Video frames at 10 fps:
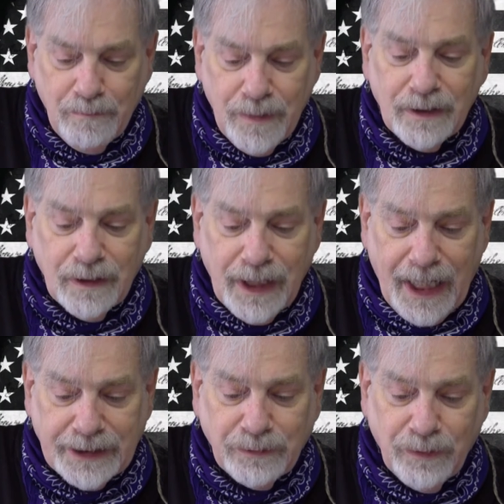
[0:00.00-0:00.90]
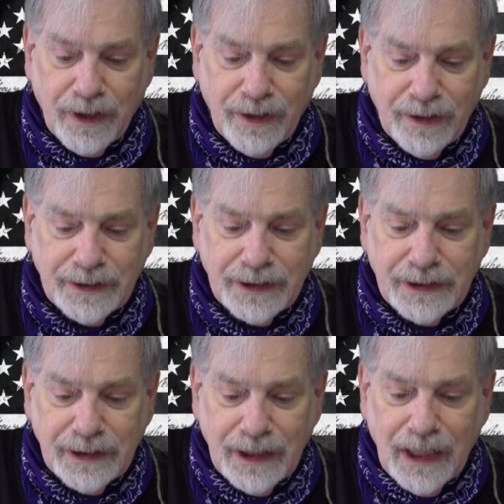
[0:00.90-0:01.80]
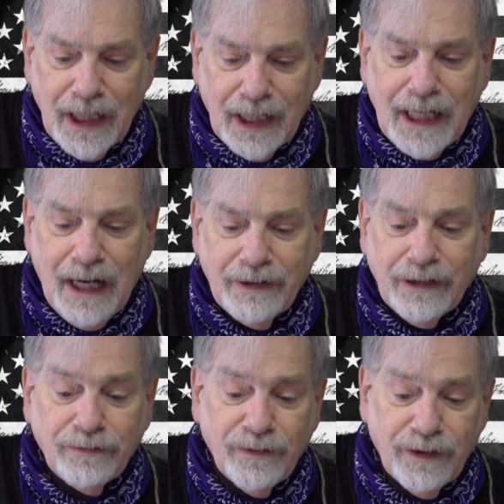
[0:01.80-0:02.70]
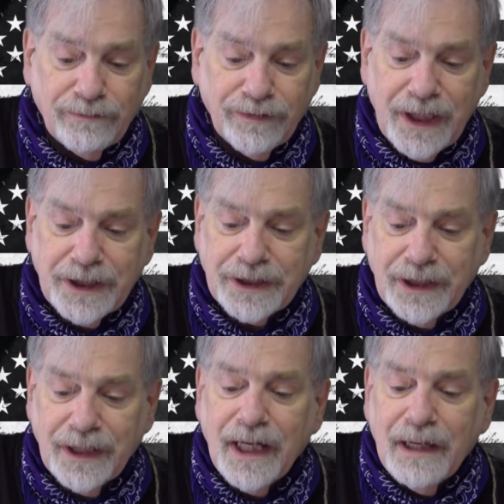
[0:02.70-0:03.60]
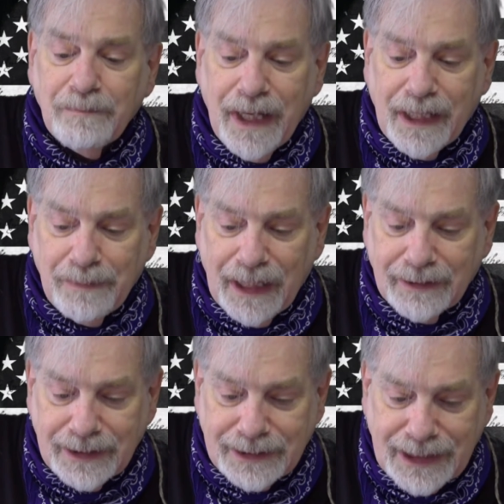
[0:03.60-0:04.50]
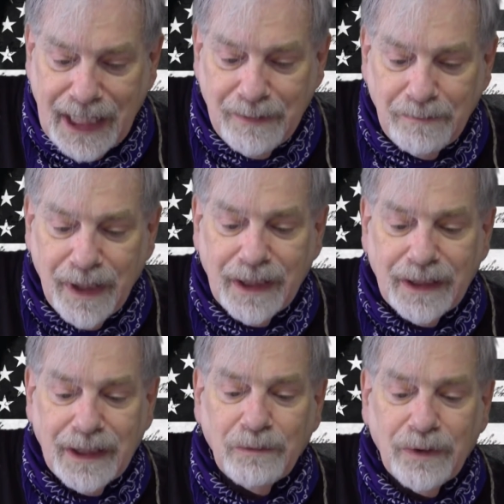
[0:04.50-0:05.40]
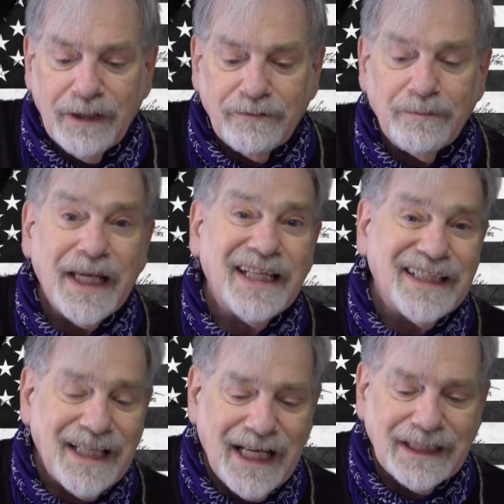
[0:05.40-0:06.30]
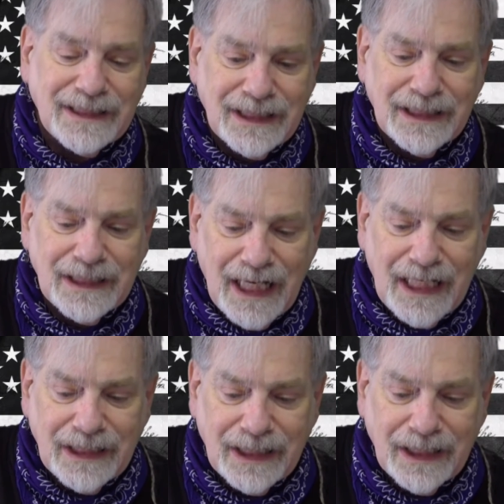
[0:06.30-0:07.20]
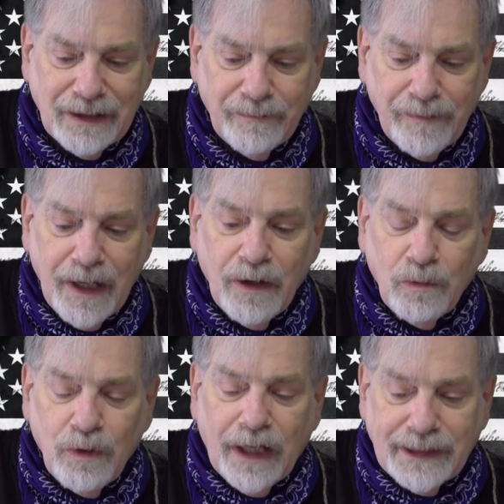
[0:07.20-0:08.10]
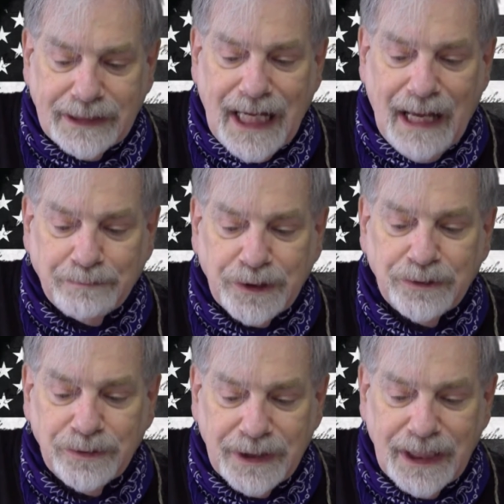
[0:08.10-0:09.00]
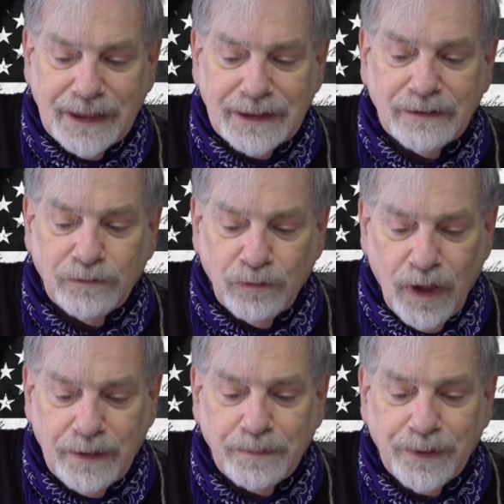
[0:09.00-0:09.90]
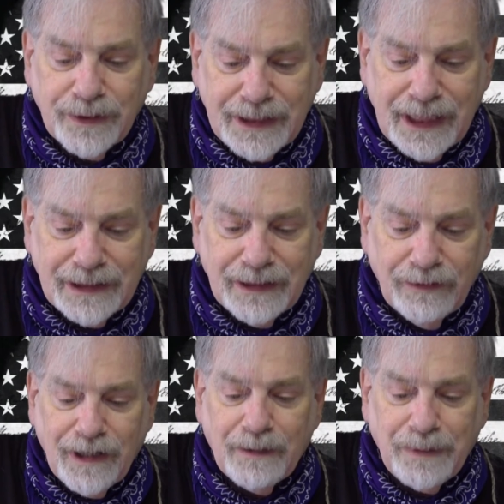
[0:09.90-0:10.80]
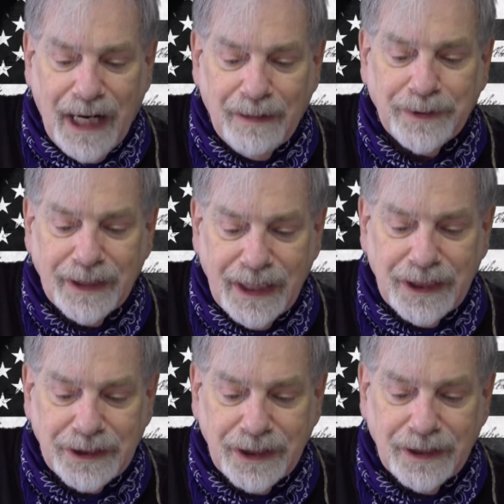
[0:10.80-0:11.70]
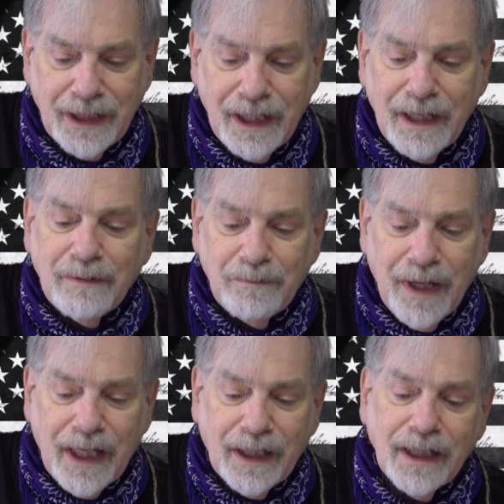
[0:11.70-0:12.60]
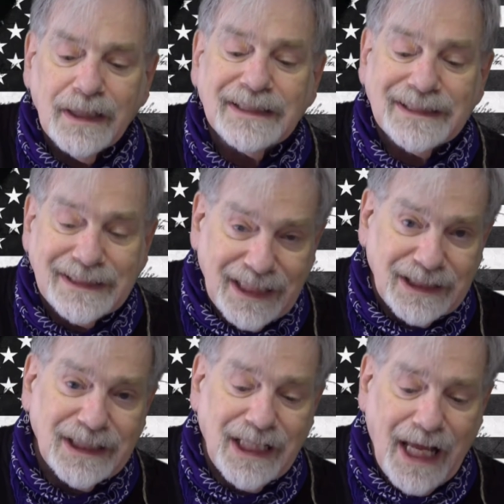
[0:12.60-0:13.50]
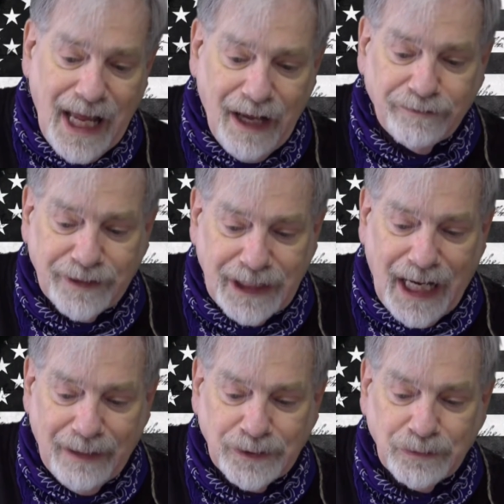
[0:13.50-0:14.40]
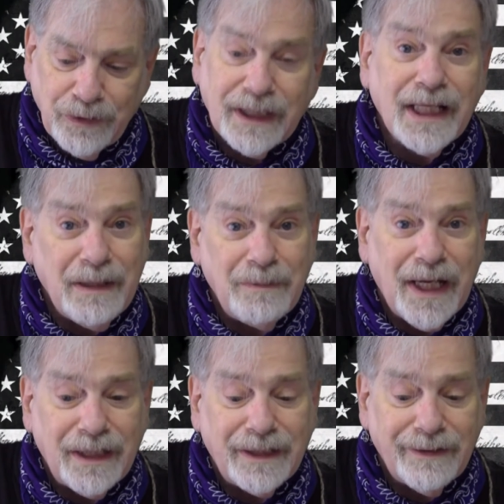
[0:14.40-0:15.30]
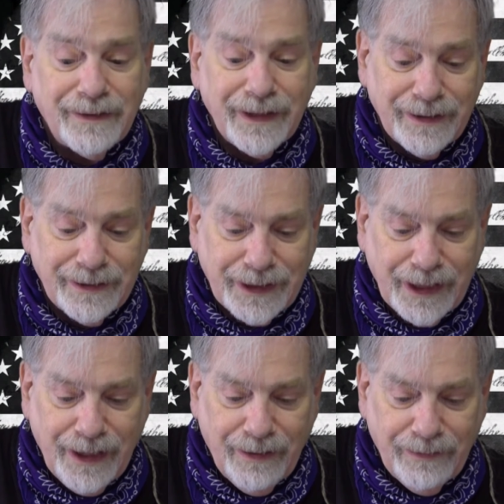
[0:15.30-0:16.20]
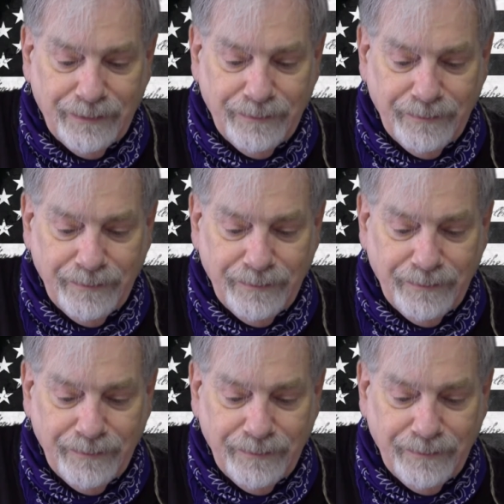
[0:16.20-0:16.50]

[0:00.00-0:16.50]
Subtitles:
Middle-class workers, accounting for inflation, make about the same money they would have made in 1990, while the top 0.2% our population make 6.5 times what they made 30 years ago.